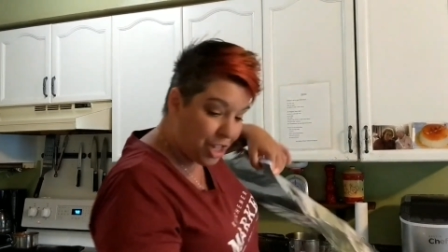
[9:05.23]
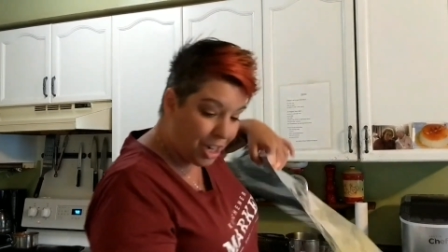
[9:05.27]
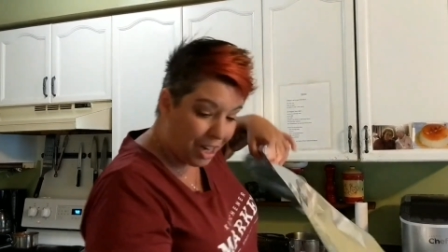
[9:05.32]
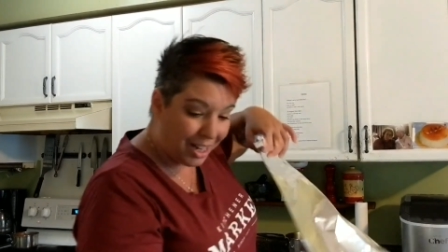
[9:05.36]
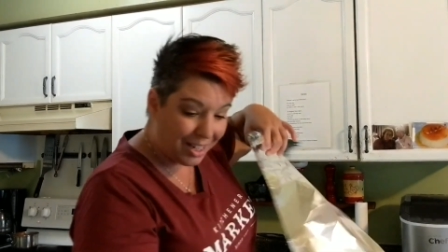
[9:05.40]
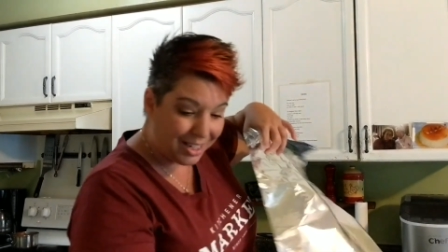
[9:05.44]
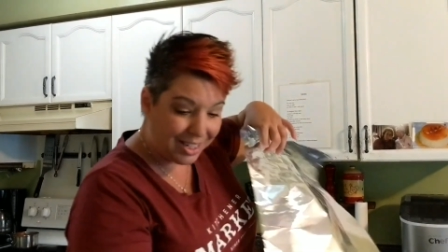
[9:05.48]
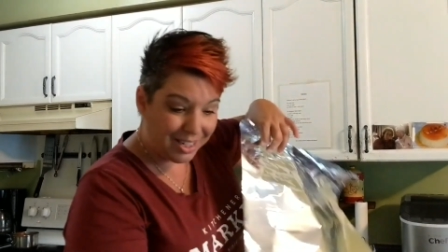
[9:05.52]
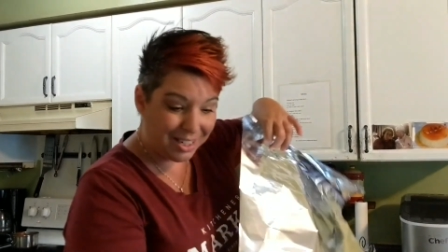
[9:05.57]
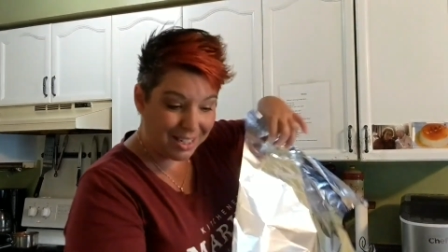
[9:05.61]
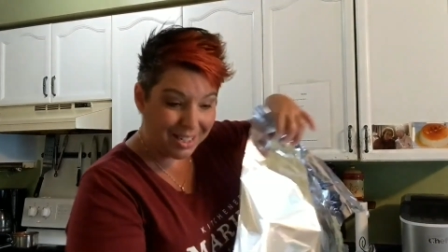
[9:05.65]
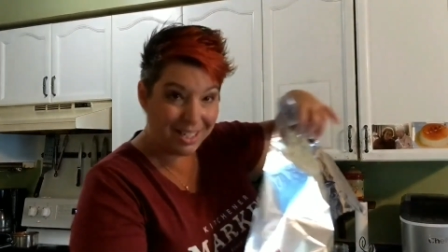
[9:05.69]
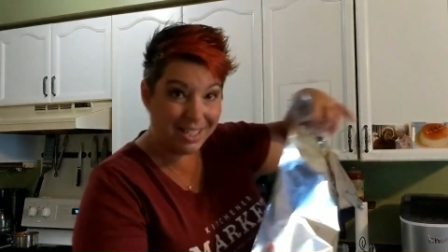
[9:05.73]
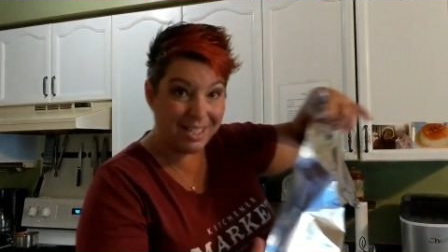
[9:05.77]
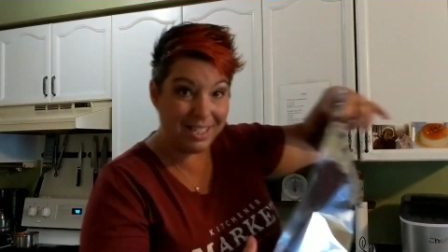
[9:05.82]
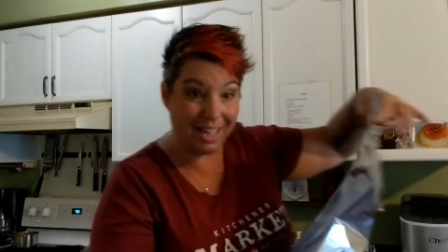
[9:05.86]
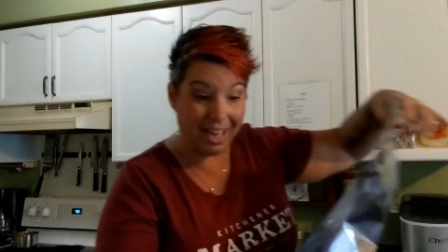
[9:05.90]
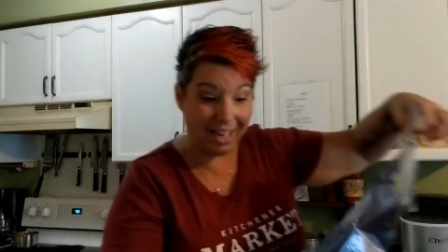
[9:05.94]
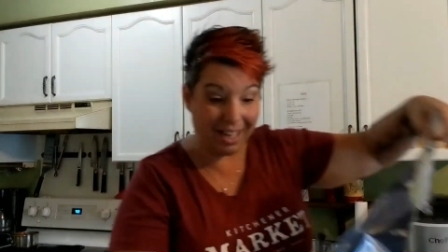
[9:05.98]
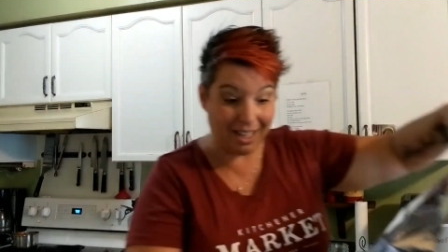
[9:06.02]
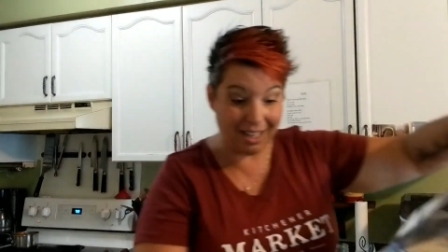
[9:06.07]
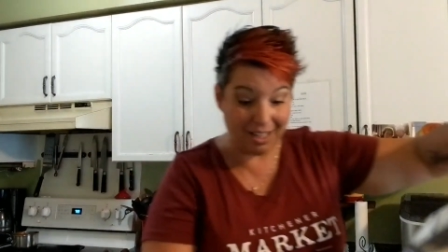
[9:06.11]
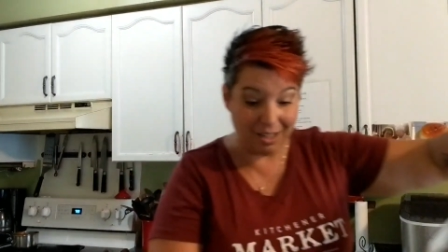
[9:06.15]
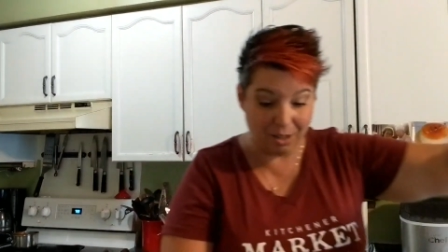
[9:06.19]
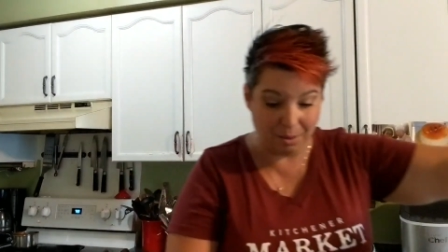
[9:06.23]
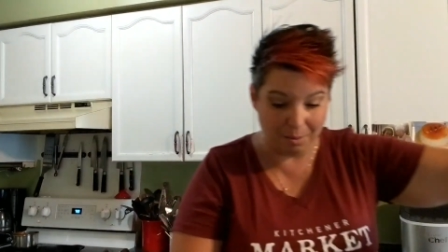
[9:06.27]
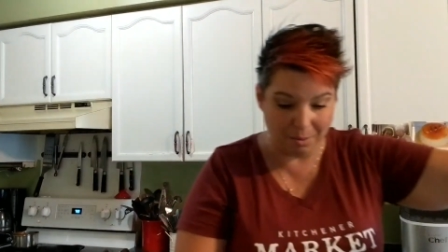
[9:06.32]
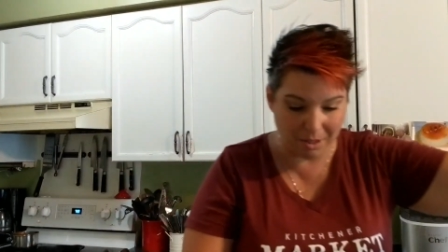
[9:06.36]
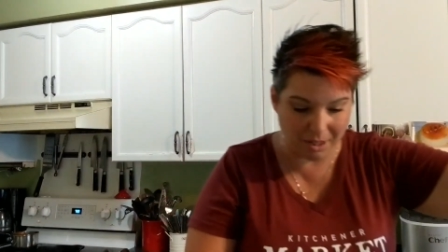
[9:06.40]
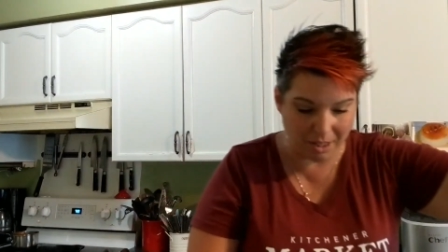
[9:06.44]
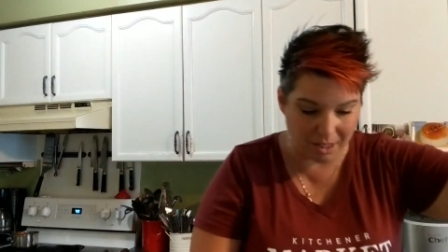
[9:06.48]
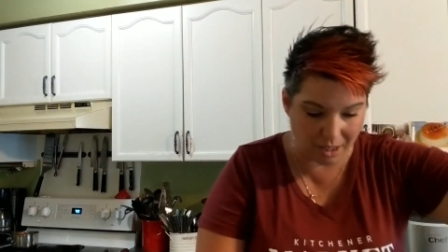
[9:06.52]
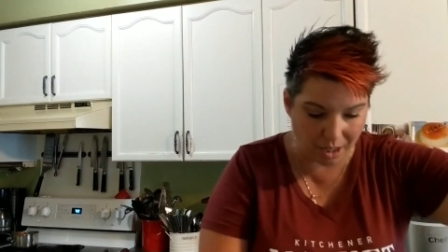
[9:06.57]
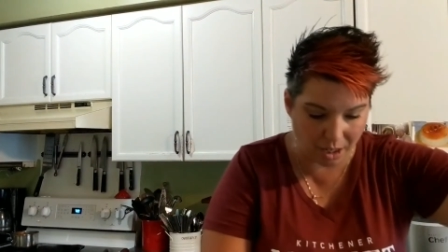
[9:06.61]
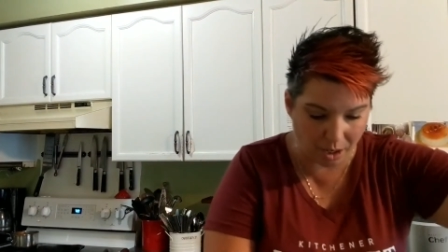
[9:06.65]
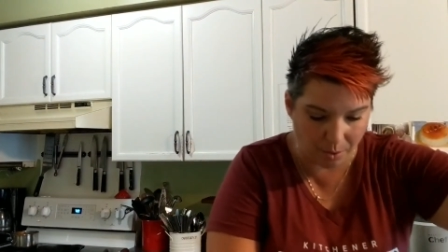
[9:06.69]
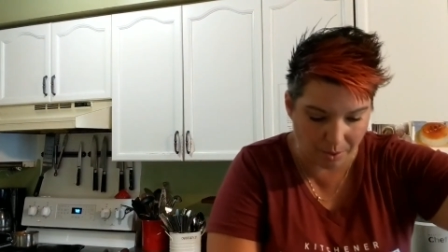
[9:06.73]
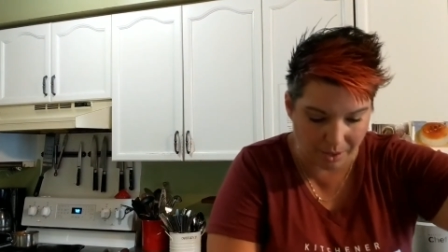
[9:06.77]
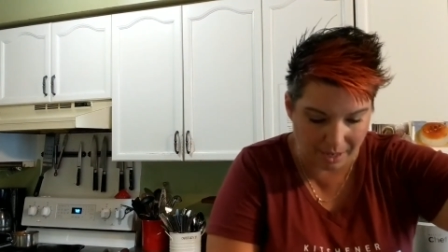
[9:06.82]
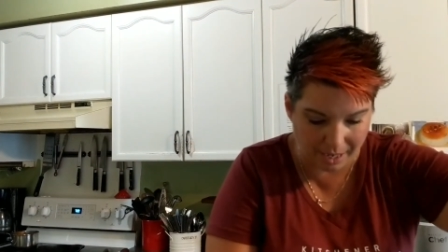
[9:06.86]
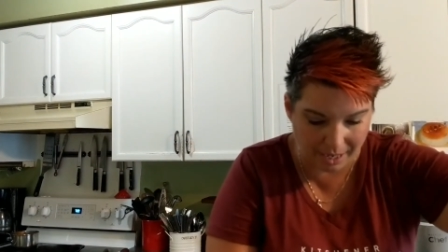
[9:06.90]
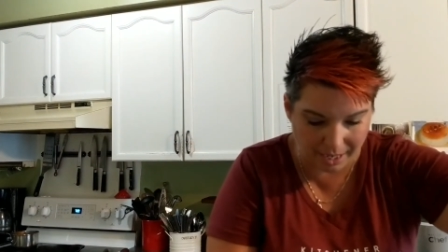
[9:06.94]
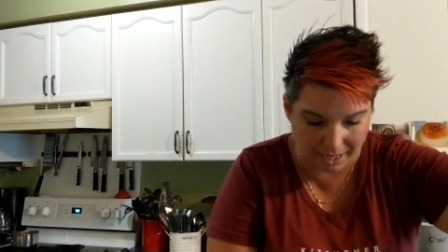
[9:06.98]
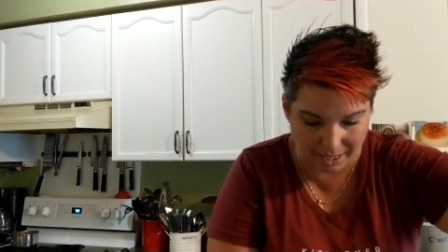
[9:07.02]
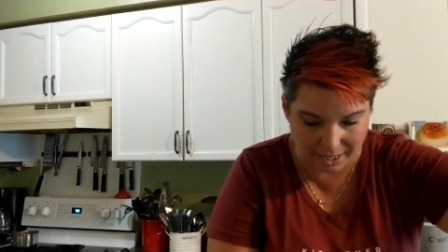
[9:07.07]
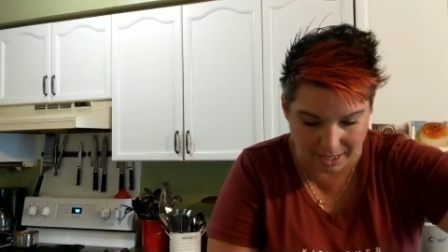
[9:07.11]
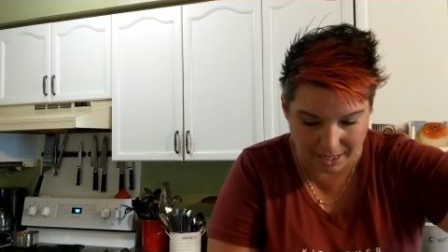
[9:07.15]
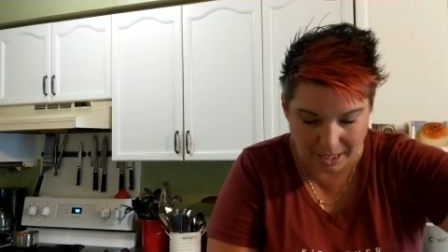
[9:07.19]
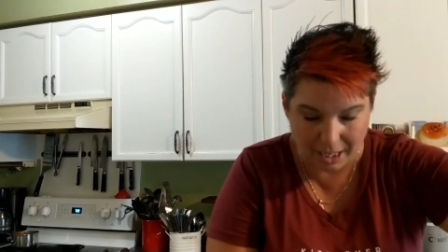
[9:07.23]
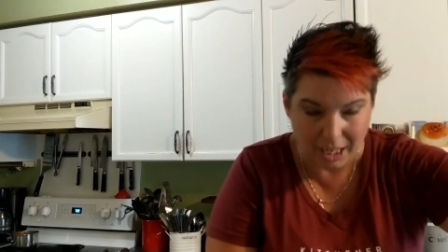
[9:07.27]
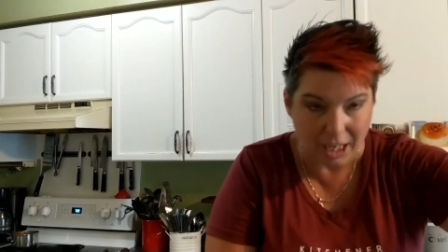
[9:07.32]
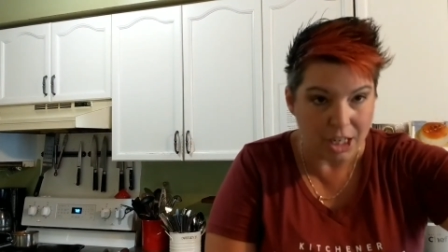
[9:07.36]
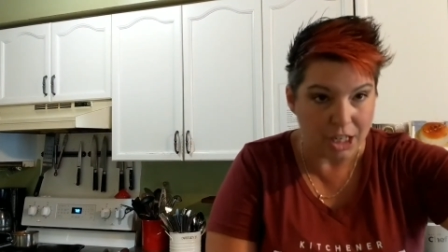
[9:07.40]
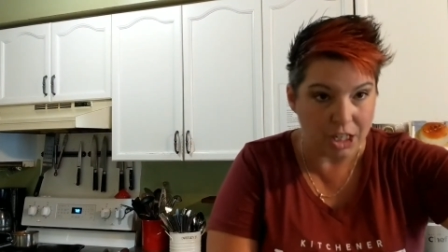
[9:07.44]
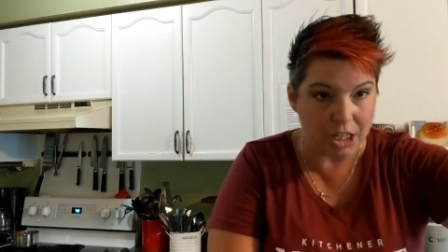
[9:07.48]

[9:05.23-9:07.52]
just a second. So I'm just gonna go ahead.